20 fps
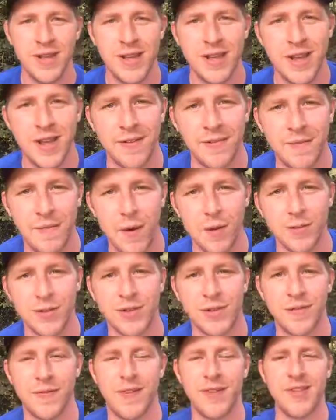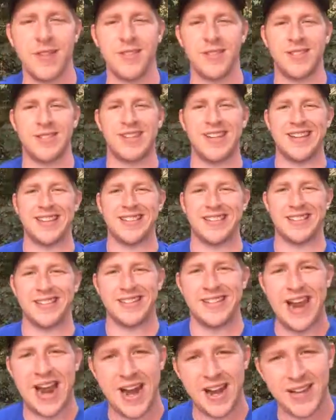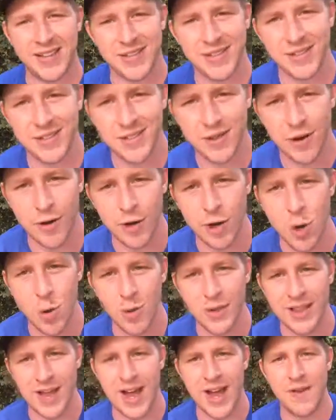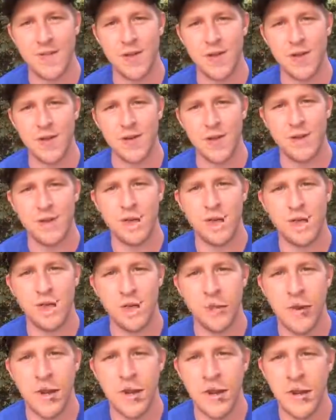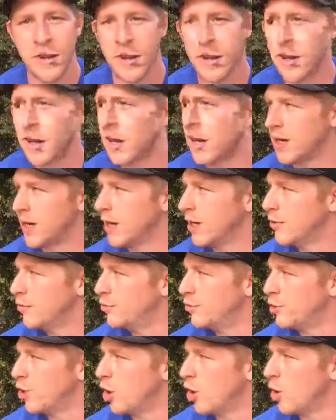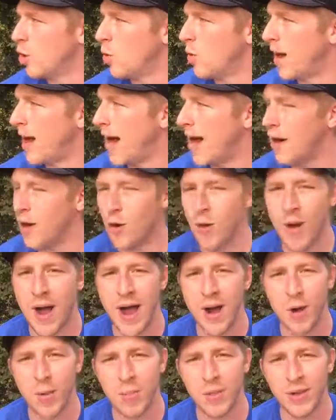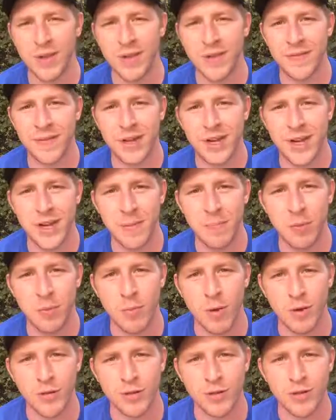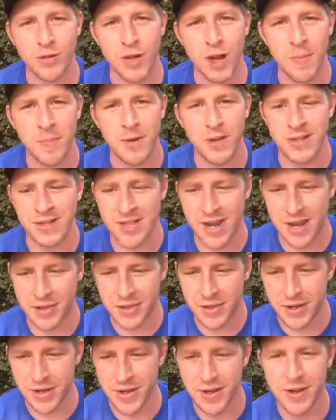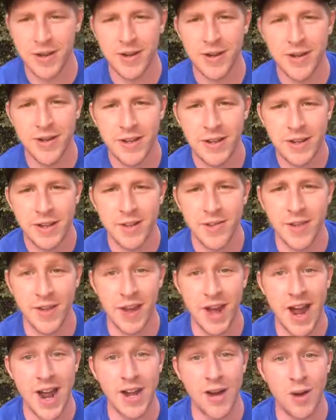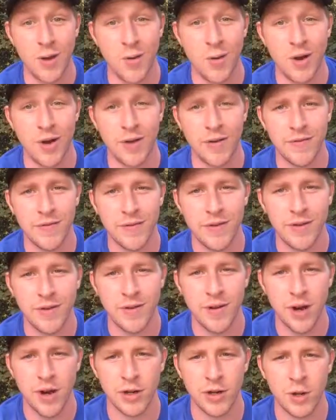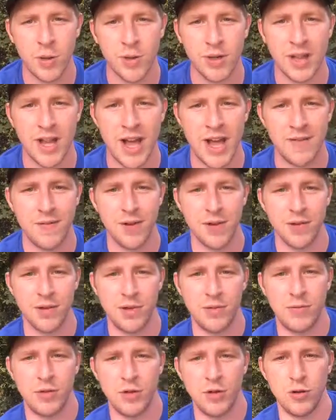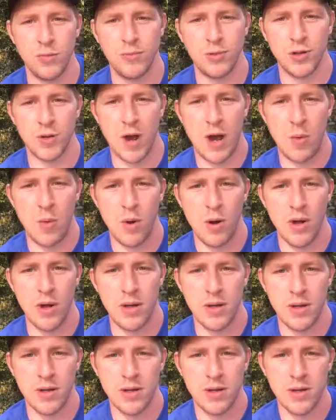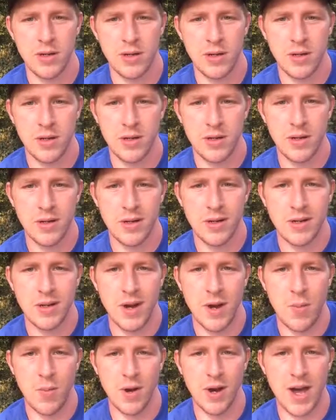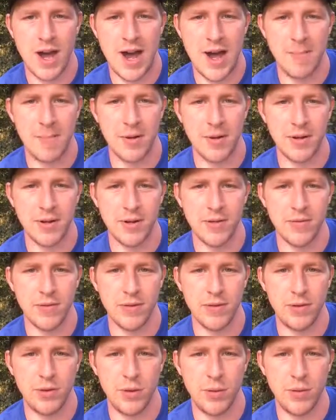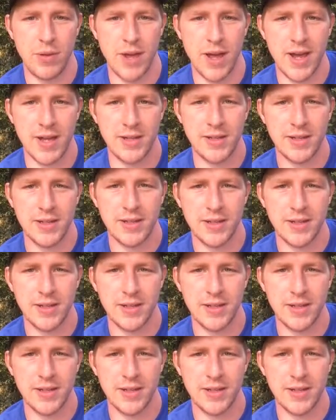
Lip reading: and folks of his status are going live on YouTube. So I don't believe that any promotional companies out there that I know of are going live on YouTube. So I wanna hop on here and do that.